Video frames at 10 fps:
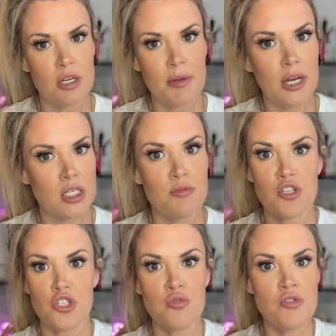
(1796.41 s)
of my
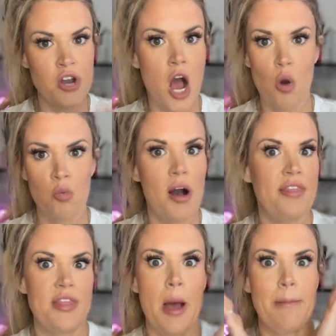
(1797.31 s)
customers do not
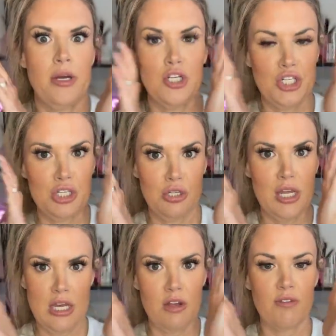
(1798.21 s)
want that much
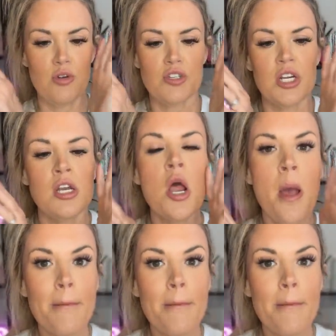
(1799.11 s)
like confusion,